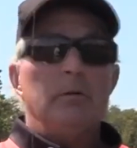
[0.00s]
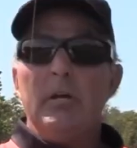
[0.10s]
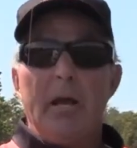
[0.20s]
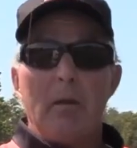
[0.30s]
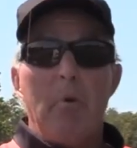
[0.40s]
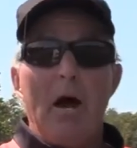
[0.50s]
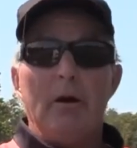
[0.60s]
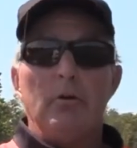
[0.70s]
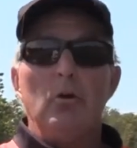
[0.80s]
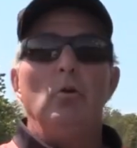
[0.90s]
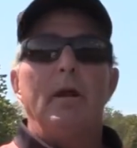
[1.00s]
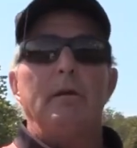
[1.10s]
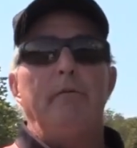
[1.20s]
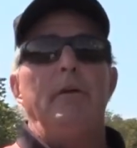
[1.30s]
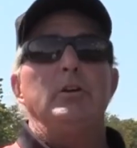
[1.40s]
So you get a bite or two,
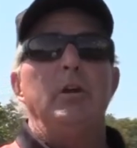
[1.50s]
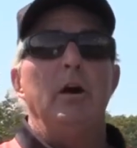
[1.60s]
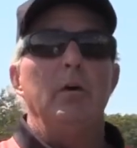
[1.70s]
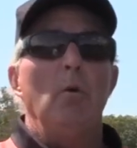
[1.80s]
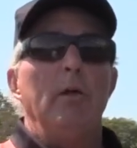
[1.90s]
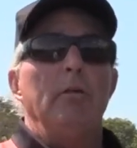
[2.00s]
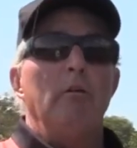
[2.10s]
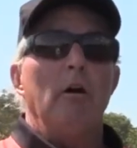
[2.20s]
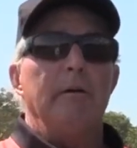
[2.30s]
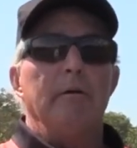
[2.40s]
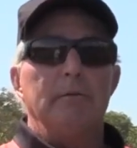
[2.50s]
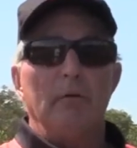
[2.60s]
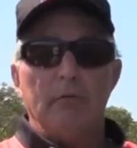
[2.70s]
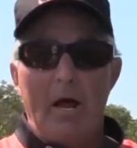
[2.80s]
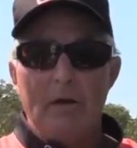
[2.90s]
let the fish tell you whether they're on
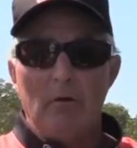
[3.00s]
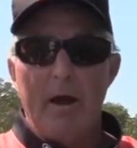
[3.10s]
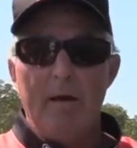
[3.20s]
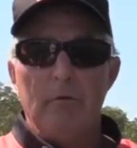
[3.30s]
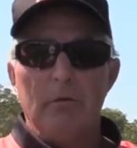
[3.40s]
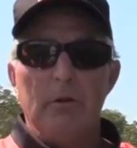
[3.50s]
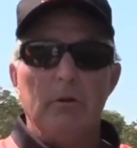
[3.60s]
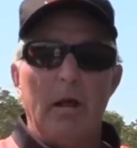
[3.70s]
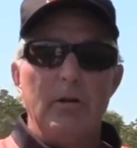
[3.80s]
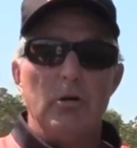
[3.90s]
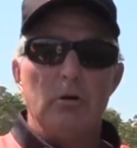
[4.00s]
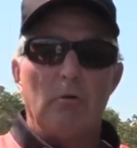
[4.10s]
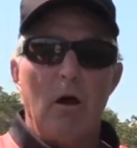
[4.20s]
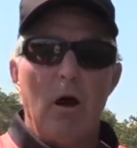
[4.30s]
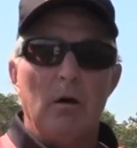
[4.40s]
the flat gravel, the ledge of
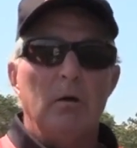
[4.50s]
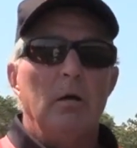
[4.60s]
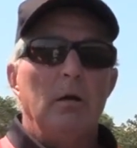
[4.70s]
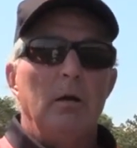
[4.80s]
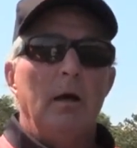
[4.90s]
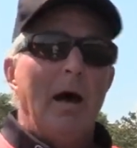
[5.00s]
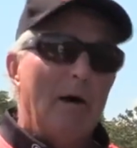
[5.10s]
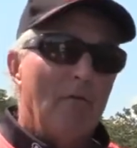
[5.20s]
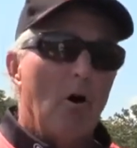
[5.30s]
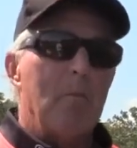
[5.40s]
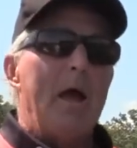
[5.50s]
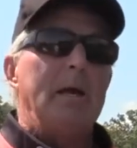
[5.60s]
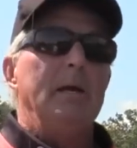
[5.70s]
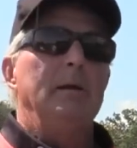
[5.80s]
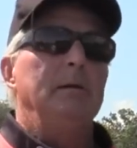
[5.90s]
rock, how far
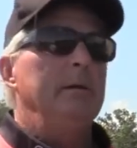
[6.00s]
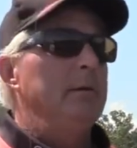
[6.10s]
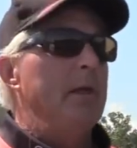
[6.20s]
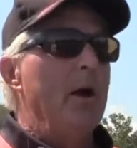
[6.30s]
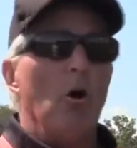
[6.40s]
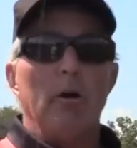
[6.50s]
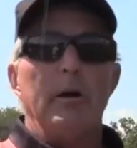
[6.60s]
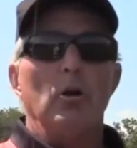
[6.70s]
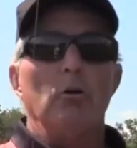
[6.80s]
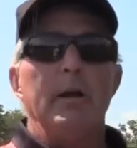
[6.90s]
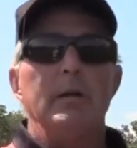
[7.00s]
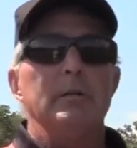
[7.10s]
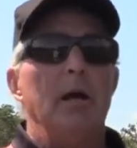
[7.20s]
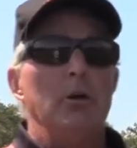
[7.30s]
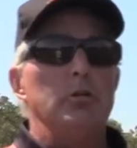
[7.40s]
back in they are in the creeks.
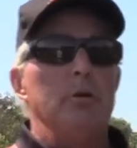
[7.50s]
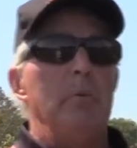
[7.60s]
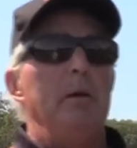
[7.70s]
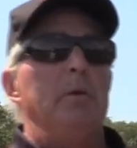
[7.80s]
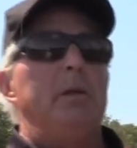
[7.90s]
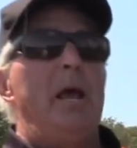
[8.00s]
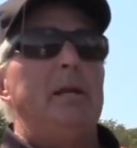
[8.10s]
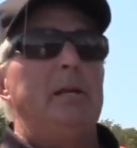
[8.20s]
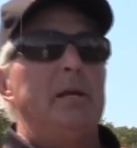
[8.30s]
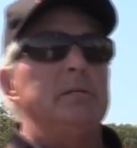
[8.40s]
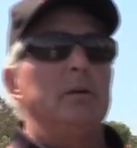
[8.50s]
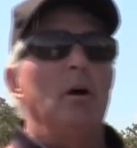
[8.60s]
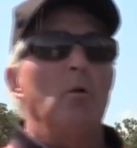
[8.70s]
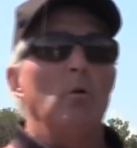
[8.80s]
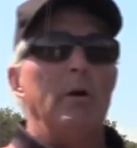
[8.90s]
Now you should be able to take this and
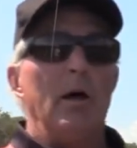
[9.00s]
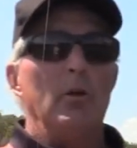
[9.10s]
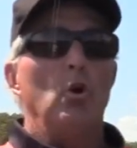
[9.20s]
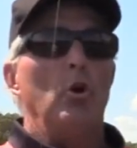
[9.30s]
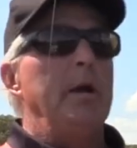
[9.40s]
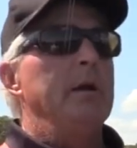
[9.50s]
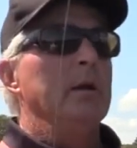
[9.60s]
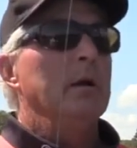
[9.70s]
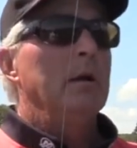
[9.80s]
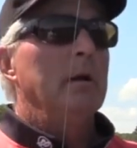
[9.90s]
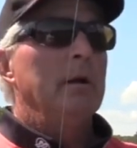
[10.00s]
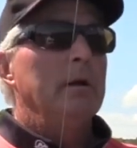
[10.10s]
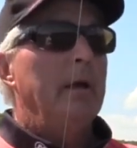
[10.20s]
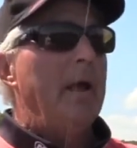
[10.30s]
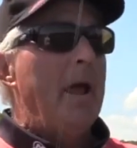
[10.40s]
go to another creek
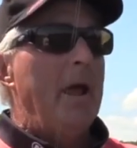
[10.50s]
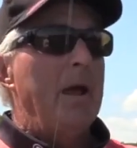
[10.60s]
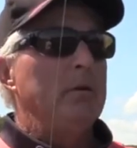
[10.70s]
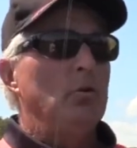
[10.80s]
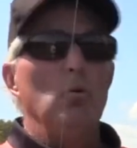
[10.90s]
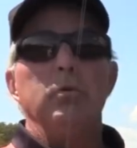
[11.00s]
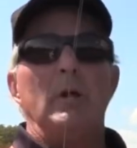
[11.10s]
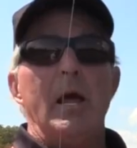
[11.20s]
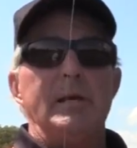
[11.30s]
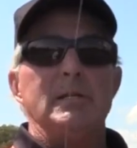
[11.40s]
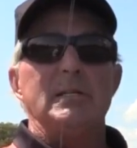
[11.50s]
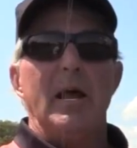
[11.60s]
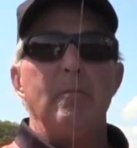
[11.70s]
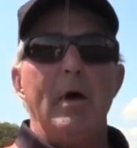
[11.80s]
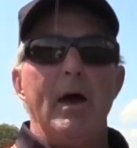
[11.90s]
and duplicate the
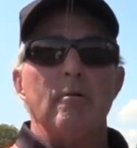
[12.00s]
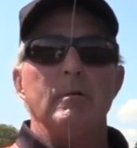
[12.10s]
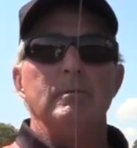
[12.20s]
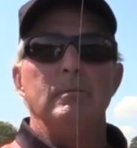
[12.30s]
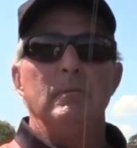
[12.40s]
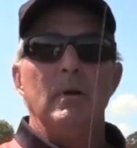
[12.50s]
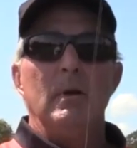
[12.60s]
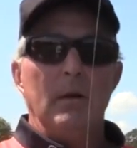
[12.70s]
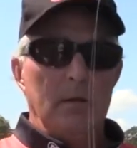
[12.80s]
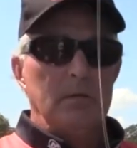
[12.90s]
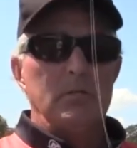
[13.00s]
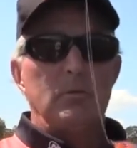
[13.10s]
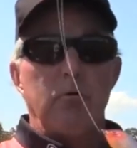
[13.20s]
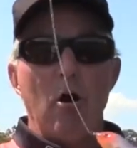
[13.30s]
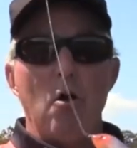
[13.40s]
same pattern. The
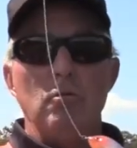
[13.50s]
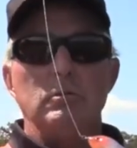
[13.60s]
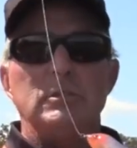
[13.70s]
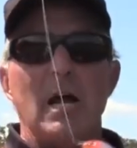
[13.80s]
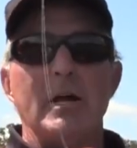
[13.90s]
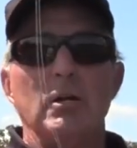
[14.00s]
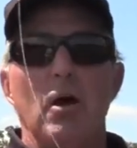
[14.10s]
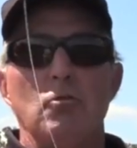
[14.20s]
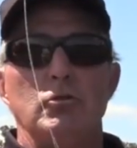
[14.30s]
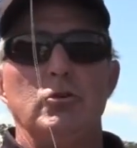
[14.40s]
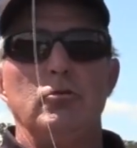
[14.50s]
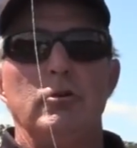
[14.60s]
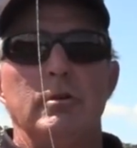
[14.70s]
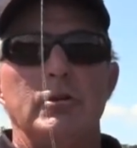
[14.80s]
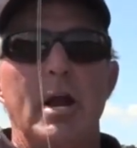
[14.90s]
Spro Cyclone
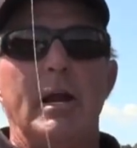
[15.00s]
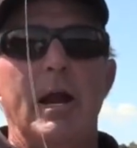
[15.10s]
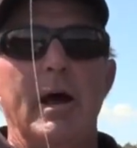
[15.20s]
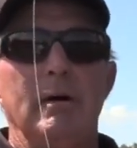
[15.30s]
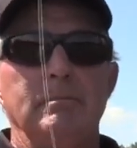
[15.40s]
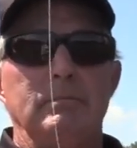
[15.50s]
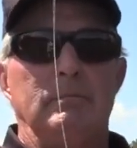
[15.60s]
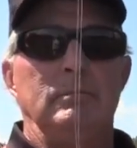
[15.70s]
Jr. Check it out.